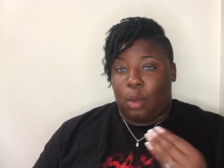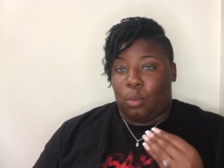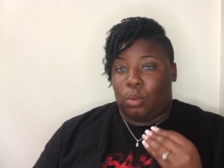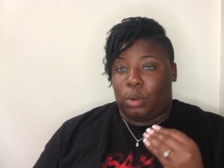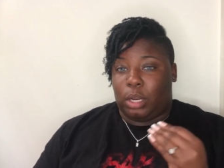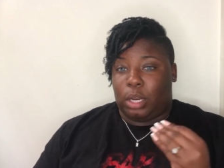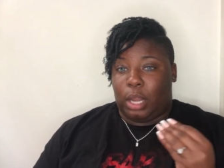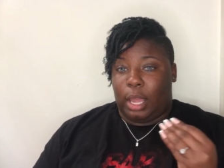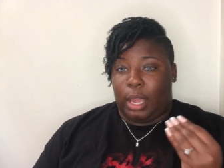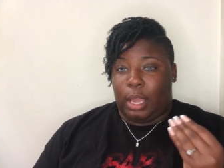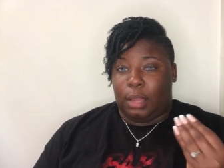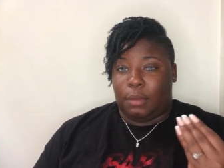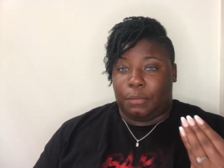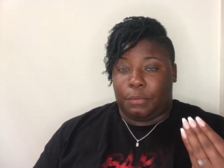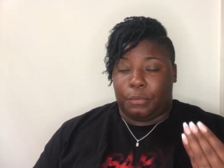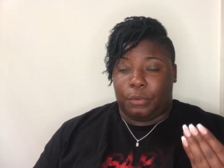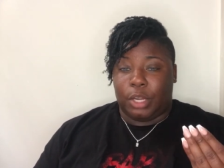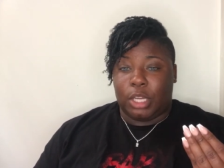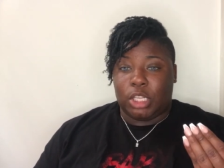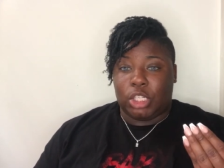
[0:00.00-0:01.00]
I wanted a
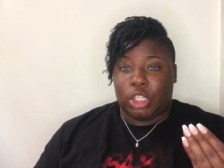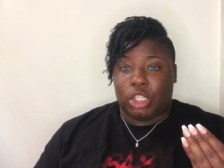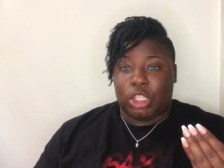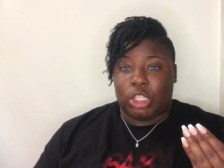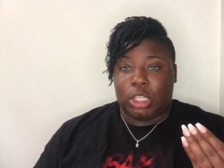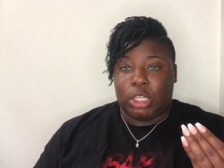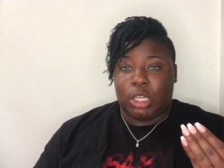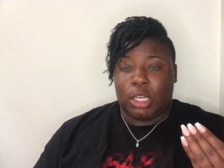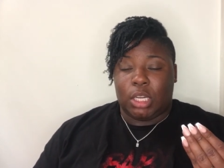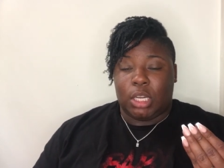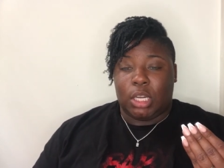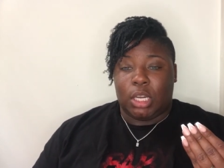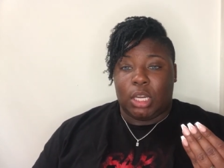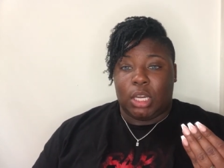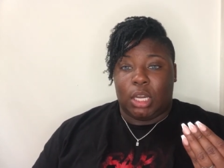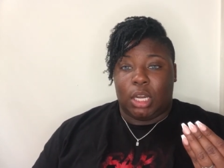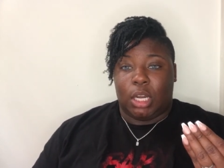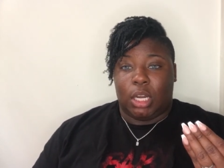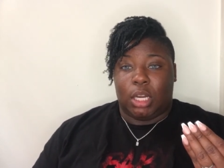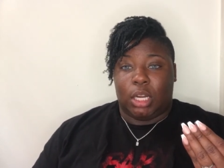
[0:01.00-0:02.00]
French,
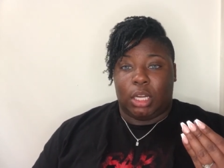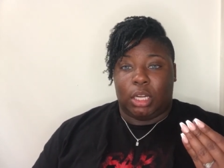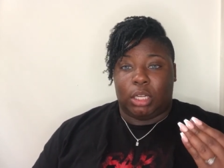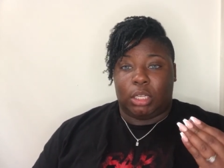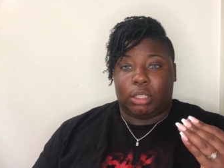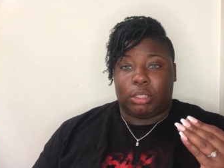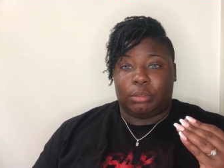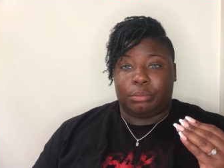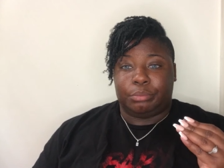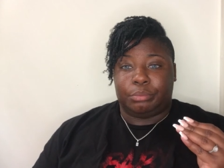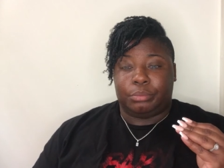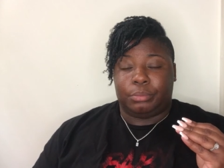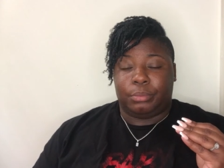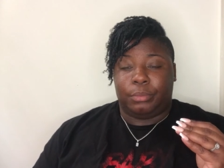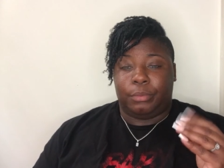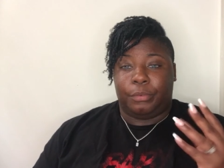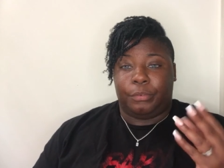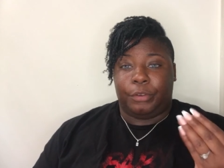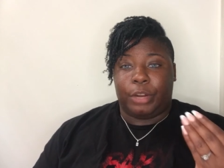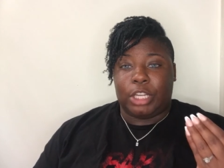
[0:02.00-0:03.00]
um,
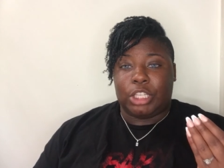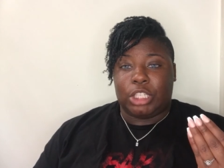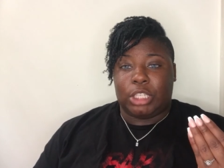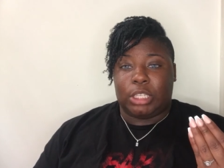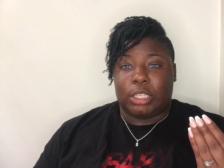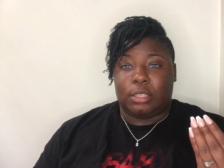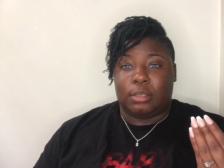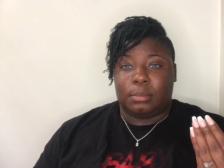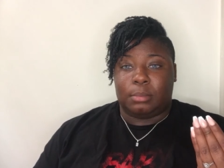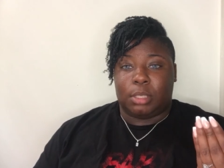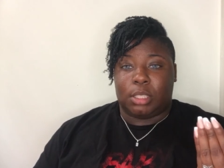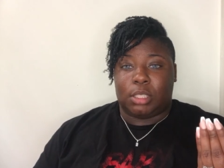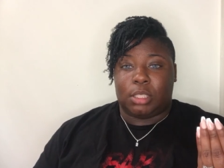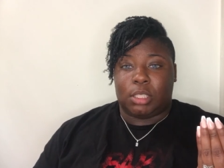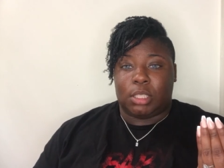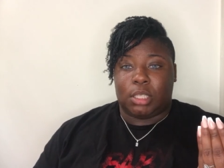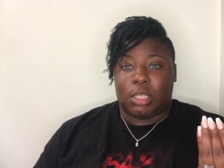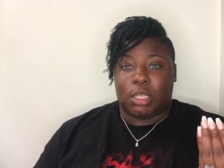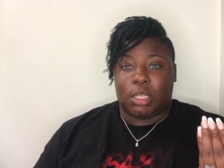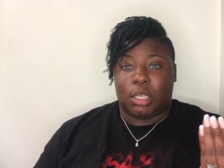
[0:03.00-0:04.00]
French
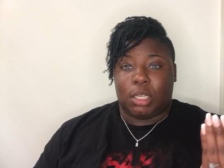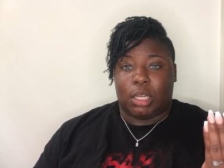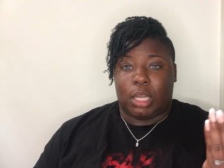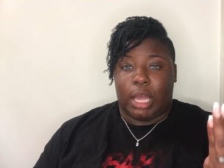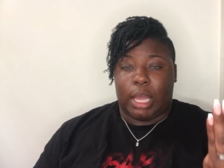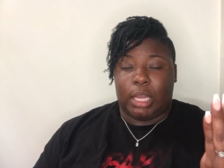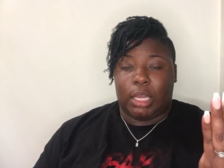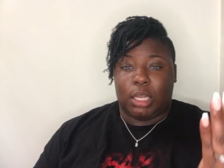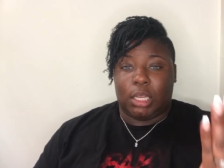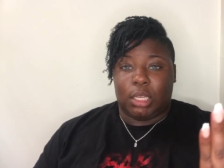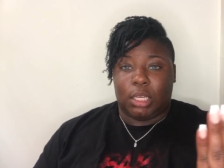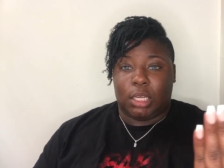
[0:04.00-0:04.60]
tips like